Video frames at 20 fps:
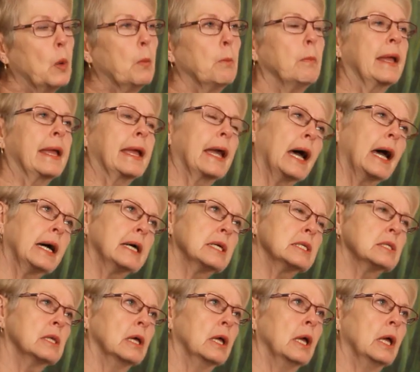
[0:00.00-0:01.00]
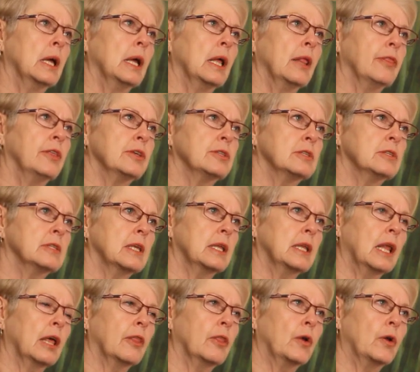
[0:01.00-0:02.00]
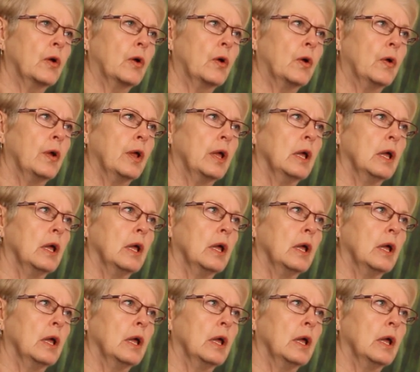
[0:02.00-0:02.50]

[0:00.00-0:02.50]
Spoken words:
because this is another